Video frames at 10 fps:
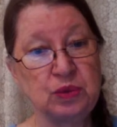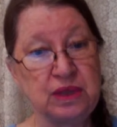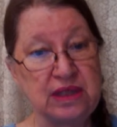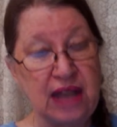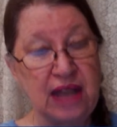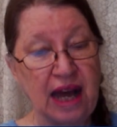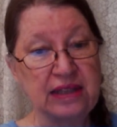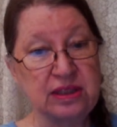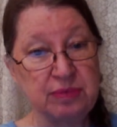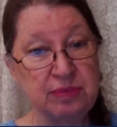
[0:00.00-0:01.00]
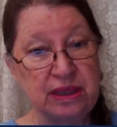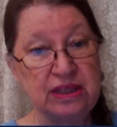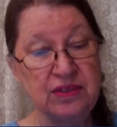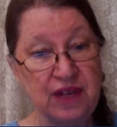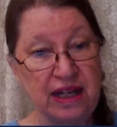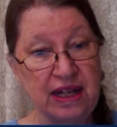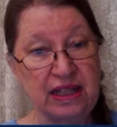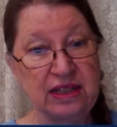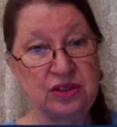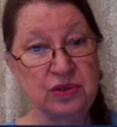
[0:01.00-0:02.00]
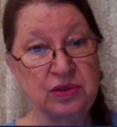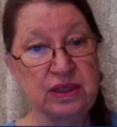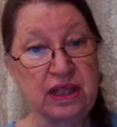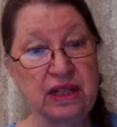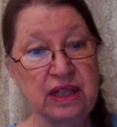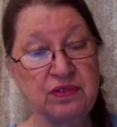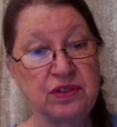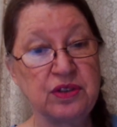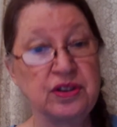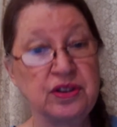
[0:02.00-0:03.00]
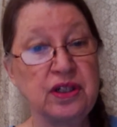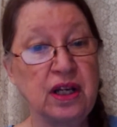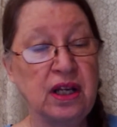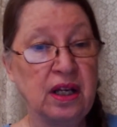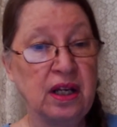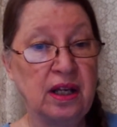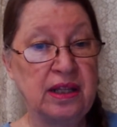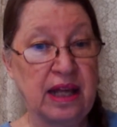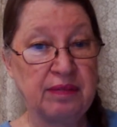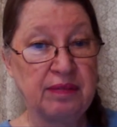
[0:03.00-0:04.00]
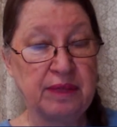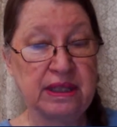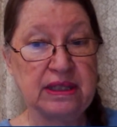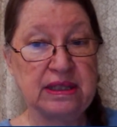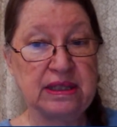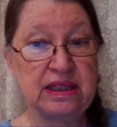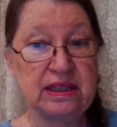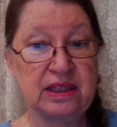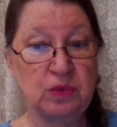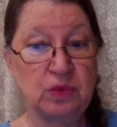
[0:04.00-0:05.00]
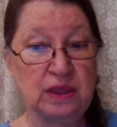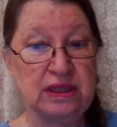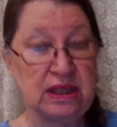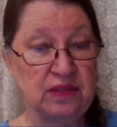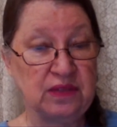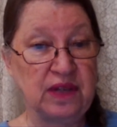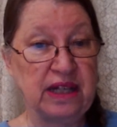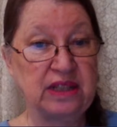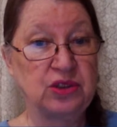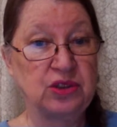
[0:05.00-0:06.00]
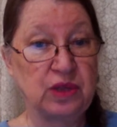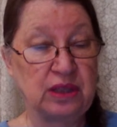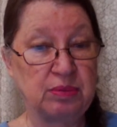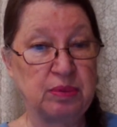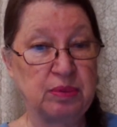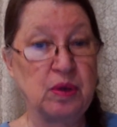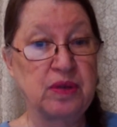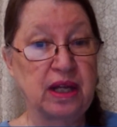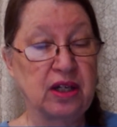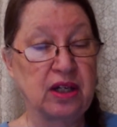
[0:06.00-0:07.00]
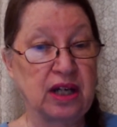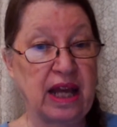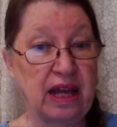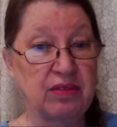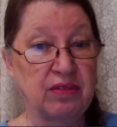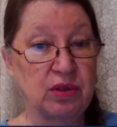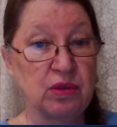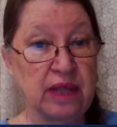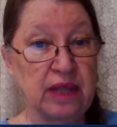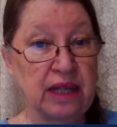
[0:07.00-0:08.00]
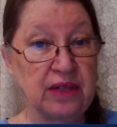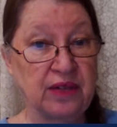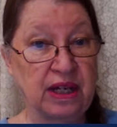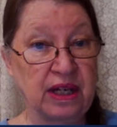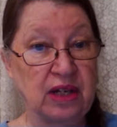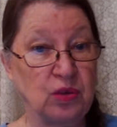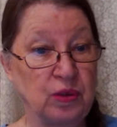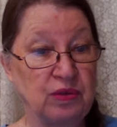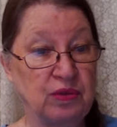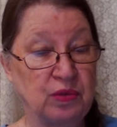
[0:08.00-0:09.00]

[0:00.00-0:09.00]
is not to be dividing Israel any further, that because the ones that divide Israel and promote that are going to have their own land divided. And we've